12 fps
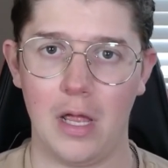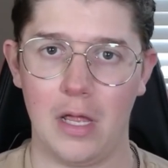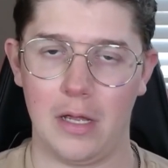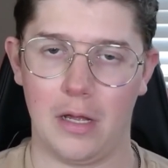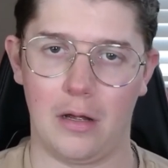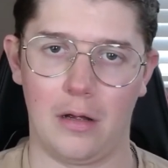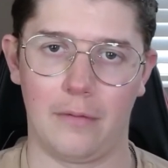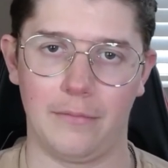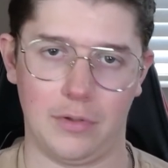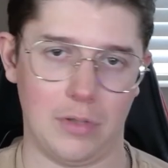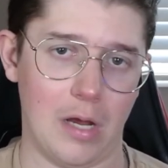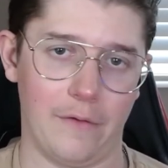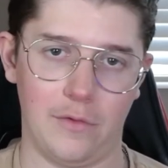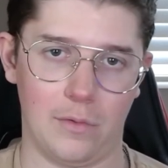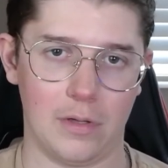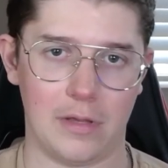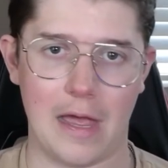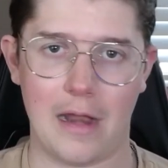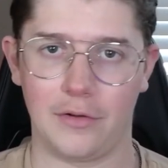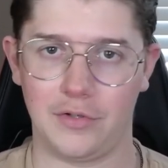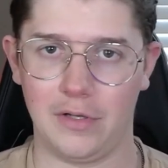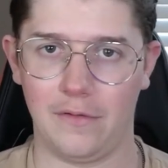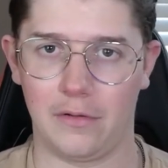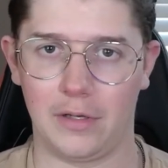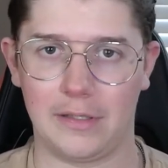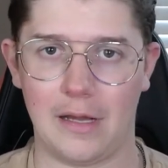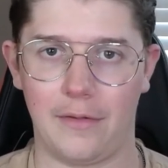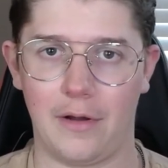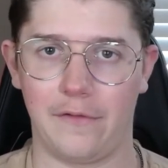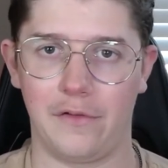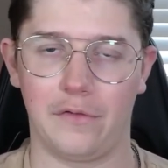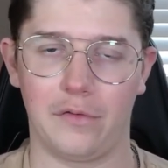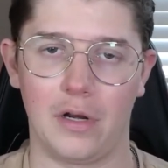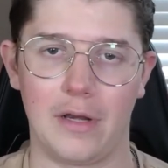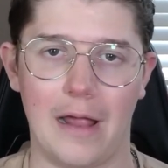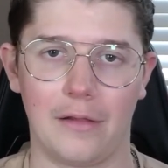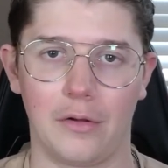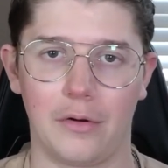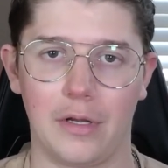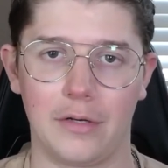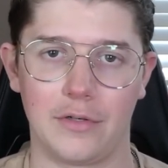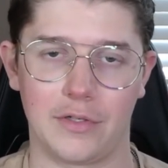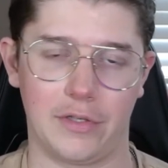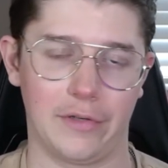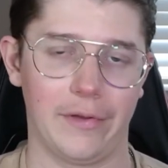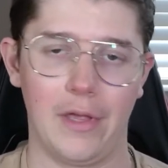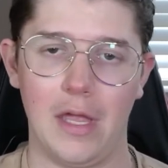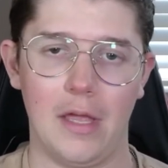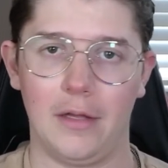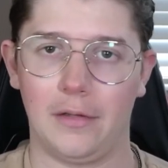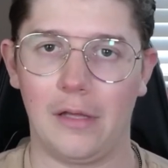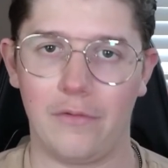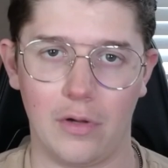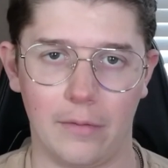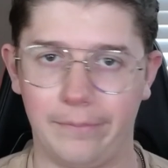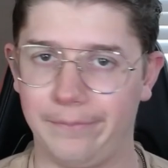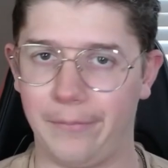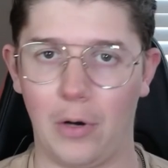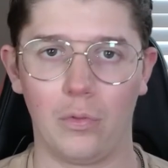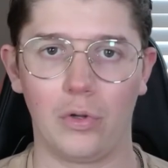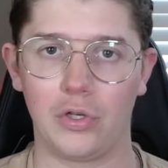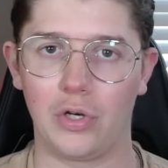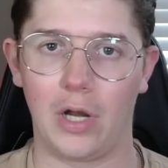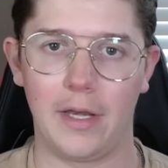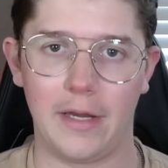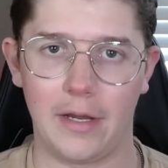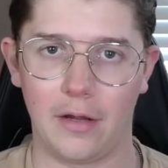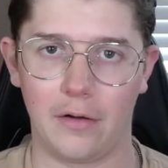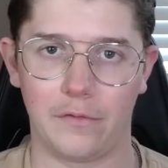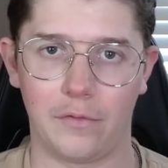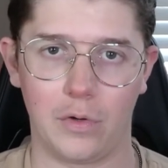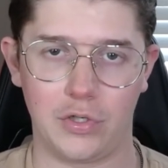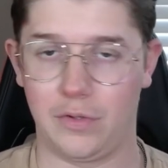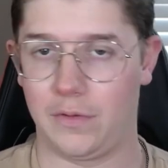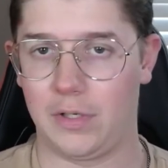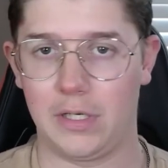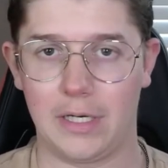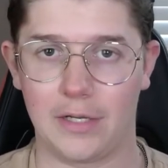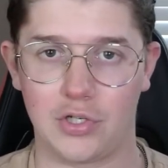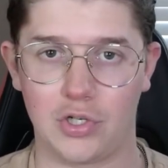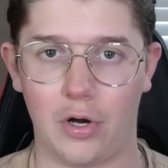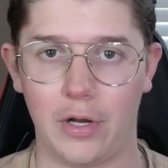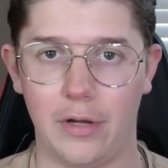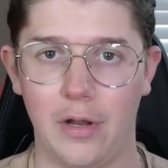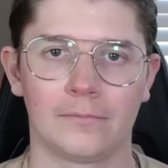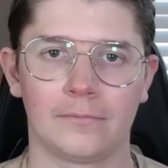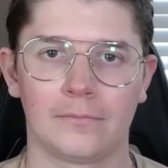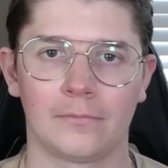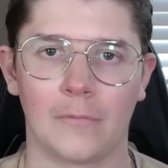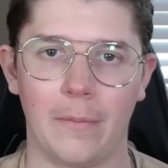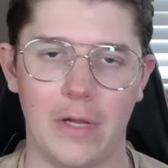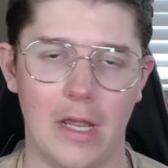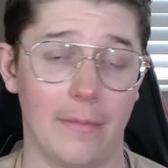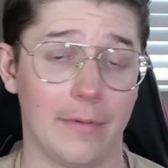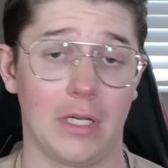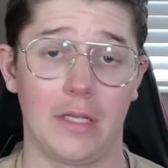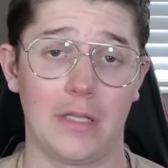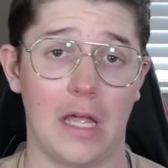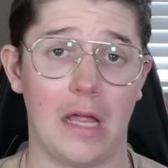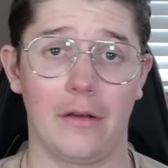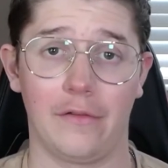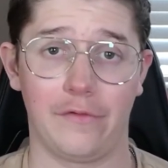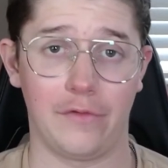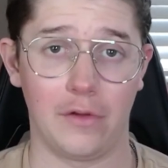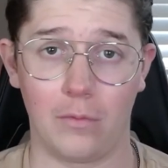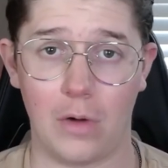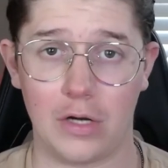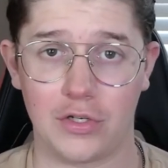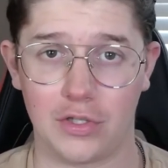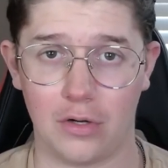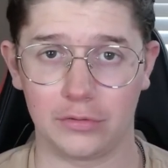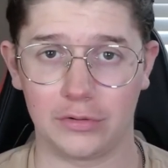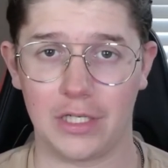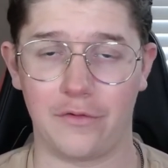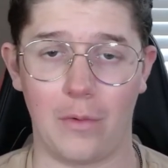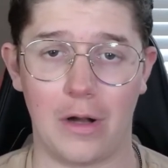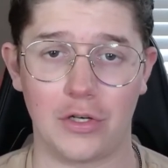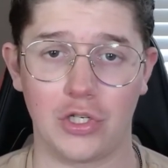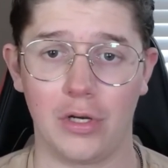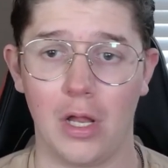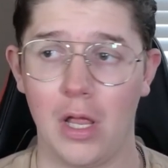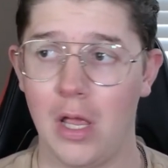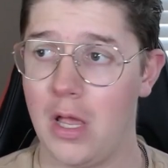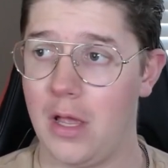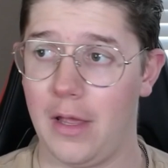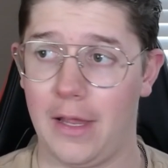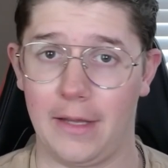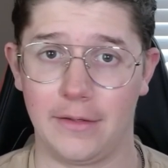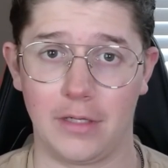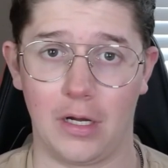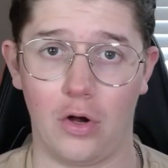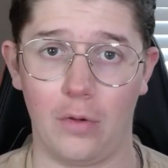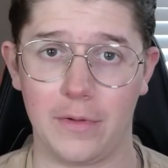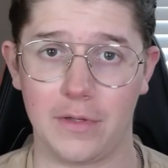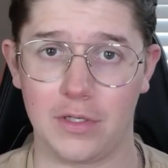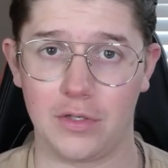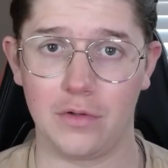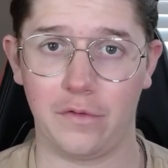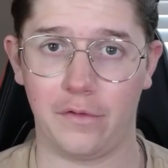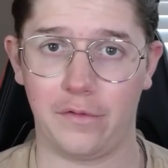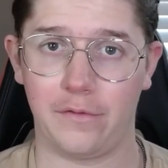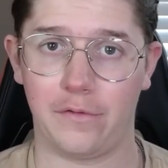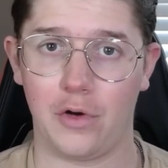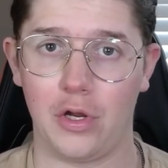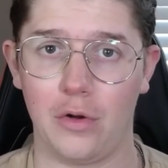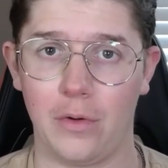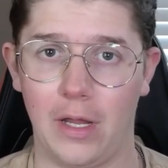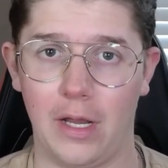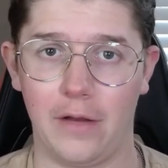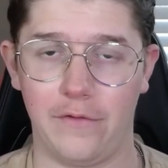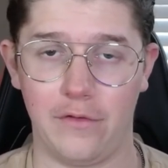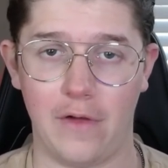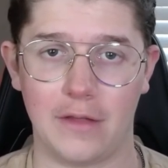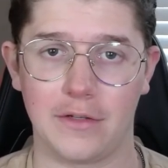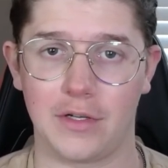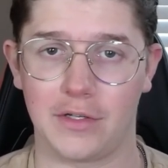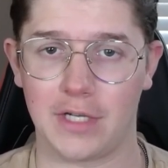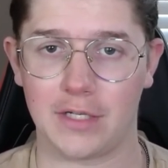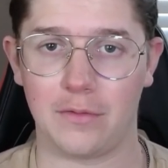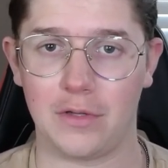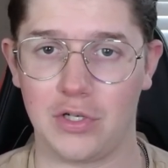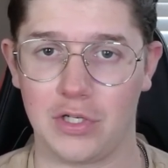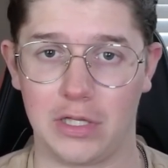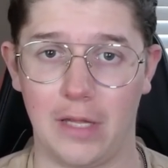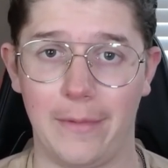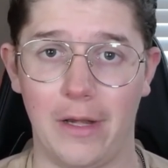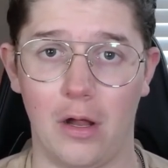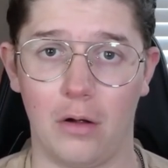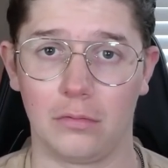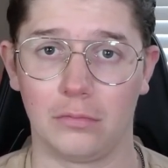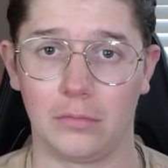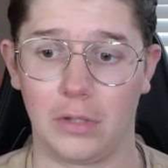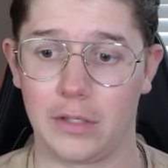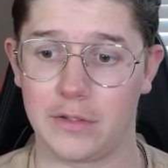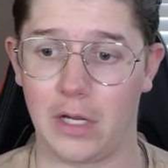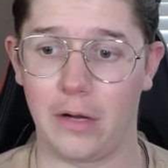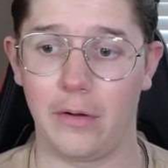So yeah, if you want that, I'll just leave the link down there. Feel free to download it just to give you a really good idea of what you'll need to get started. But yeah, besides that, if you watch this long, thanks for watching, and I hope this is useful for you. And if you've had success with this, just let me know, as I